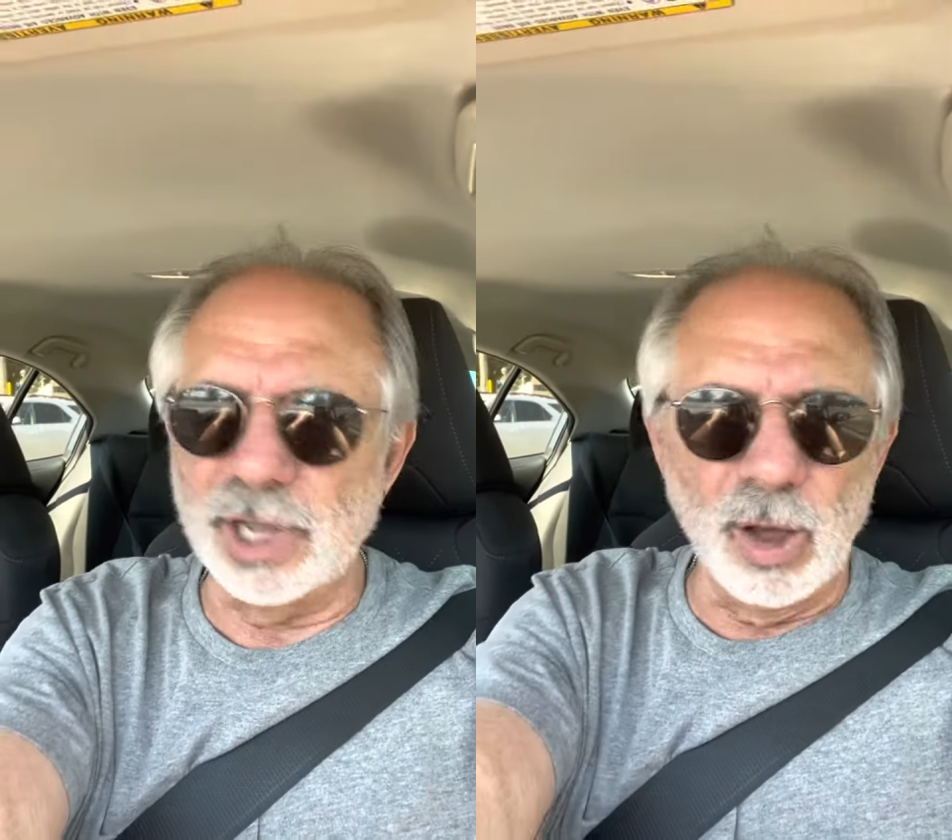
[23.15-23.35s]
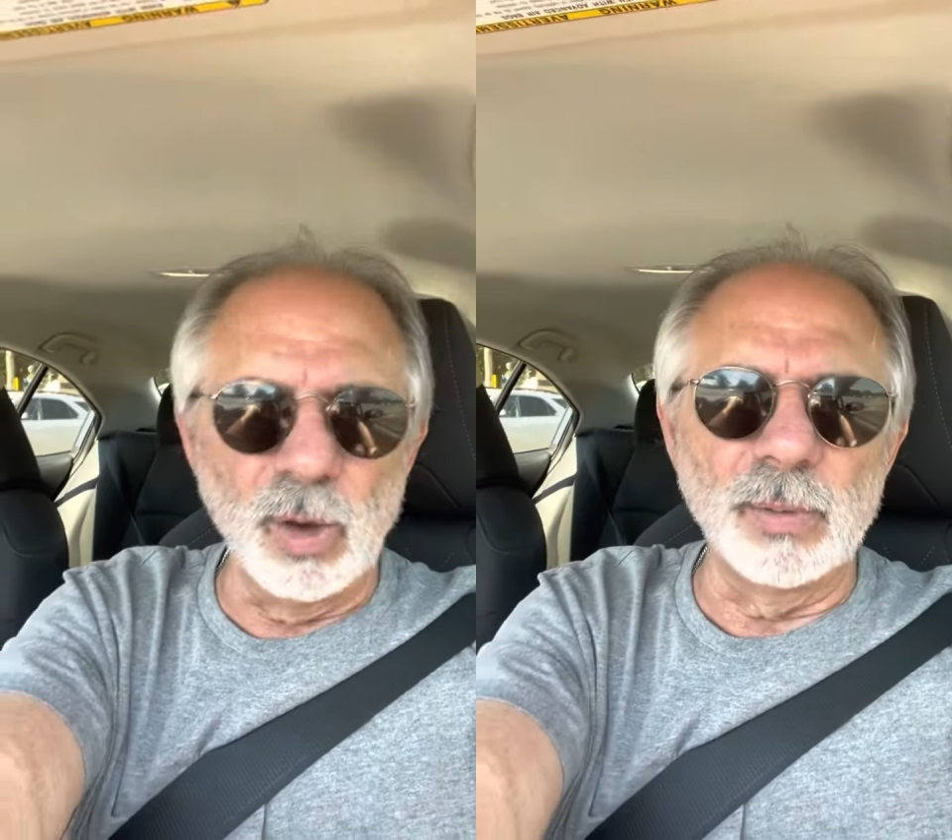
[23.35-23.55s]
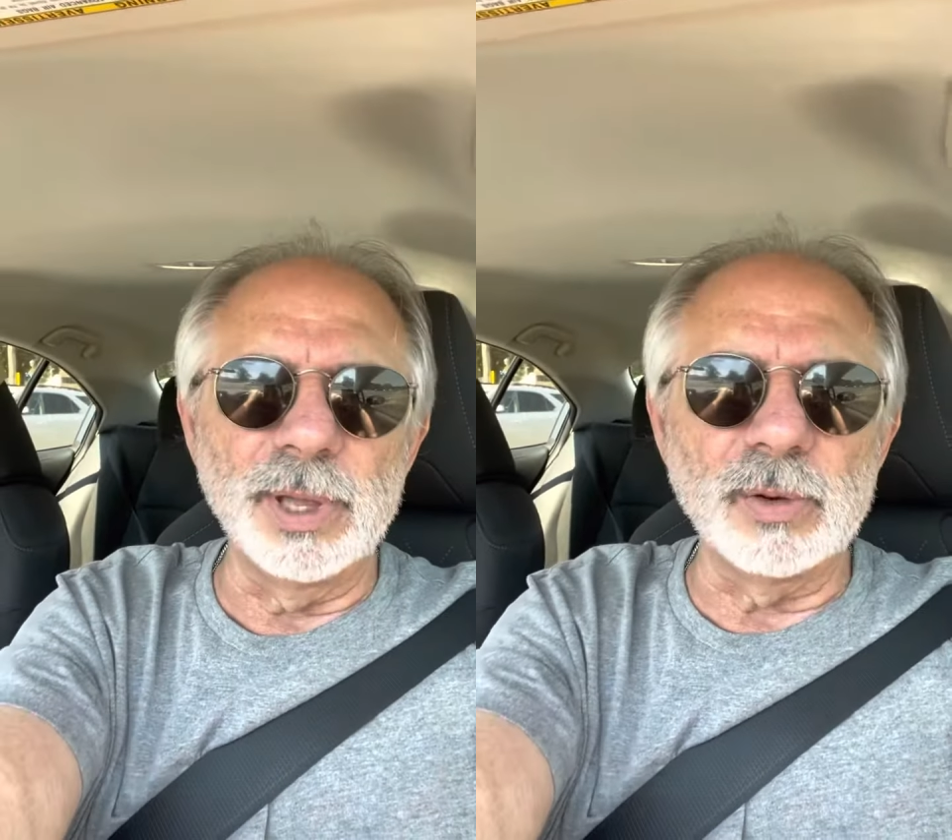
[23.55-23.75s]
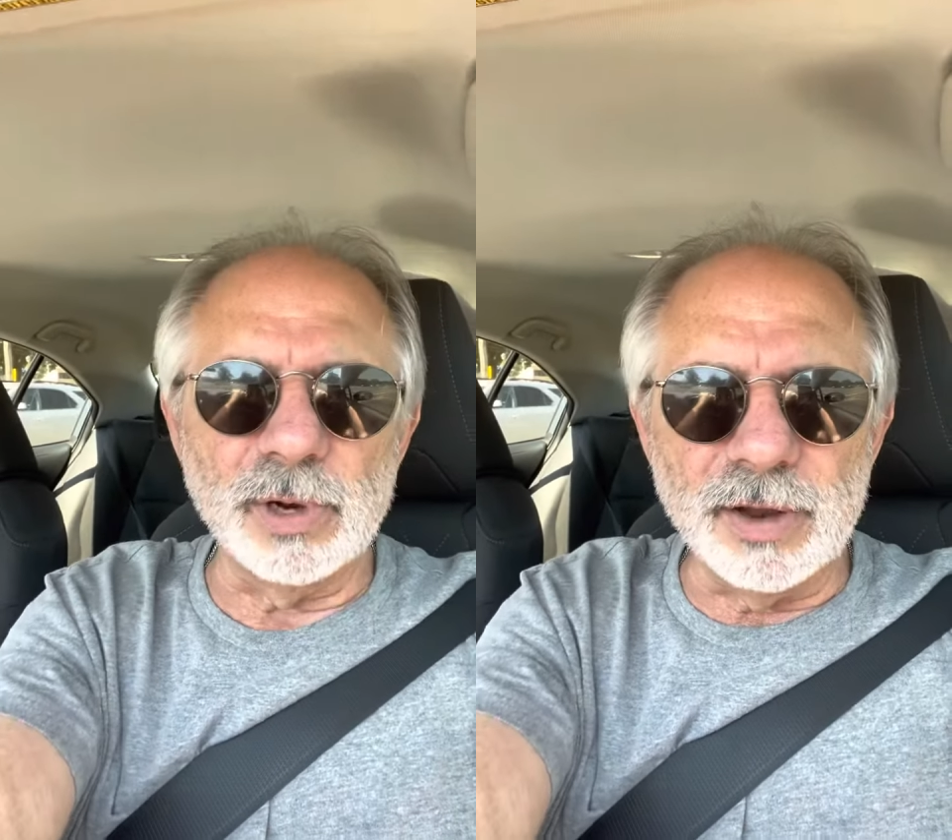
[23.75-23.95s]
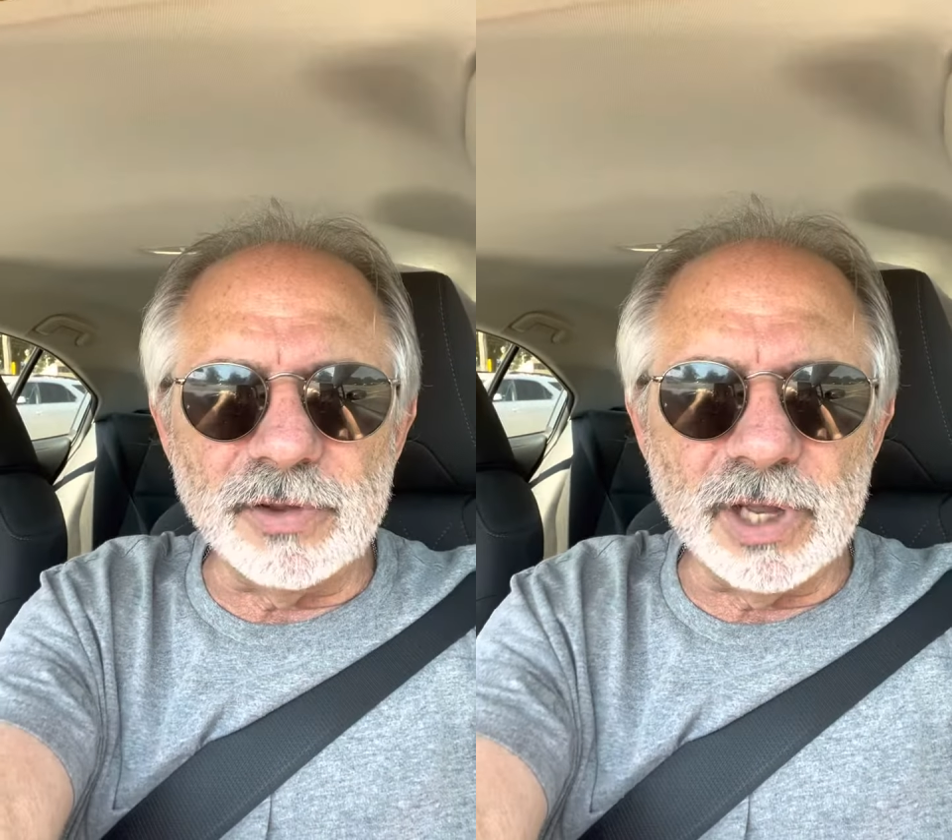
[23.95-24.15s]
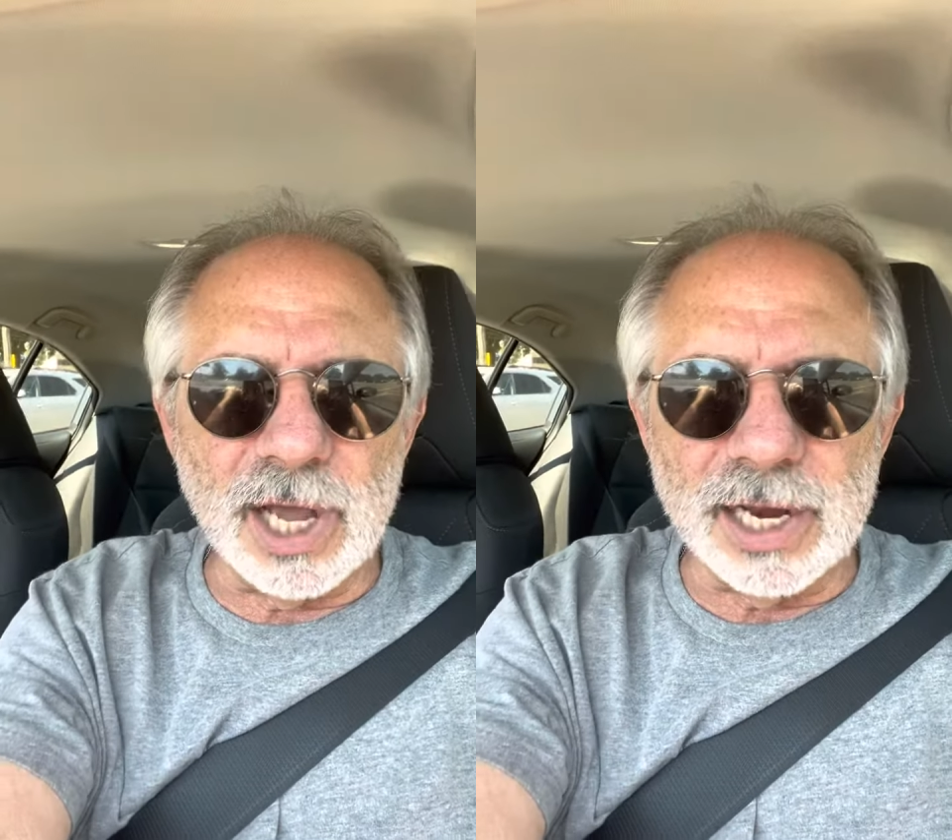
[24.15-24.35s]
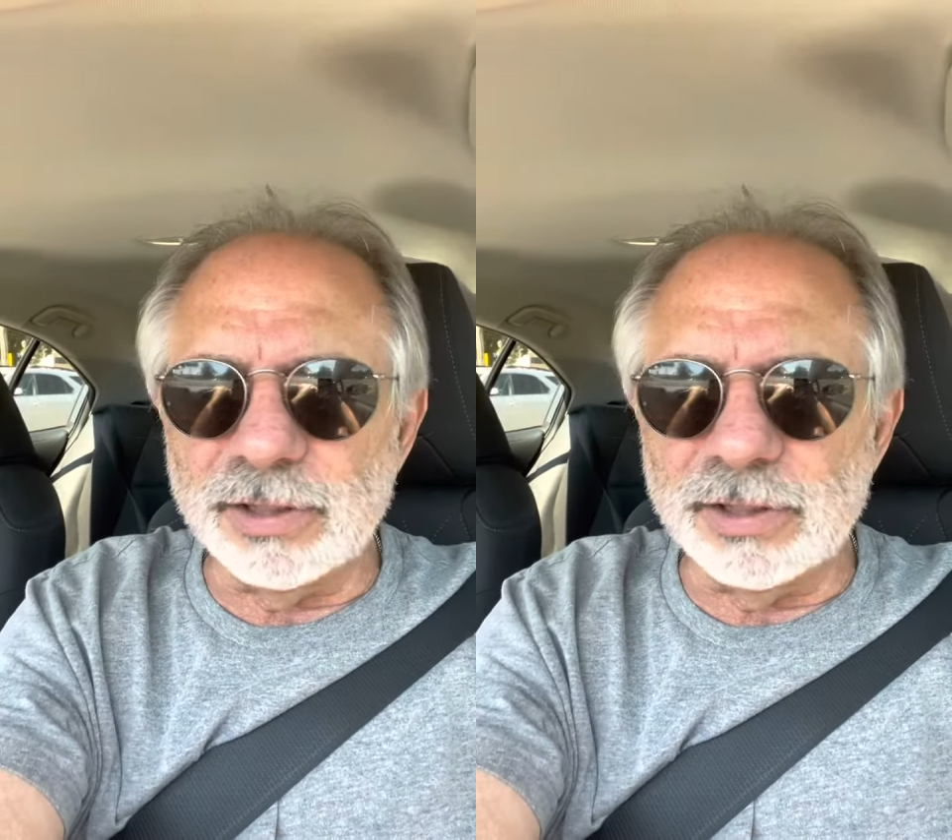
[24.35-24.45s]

tow them in, whatever you got to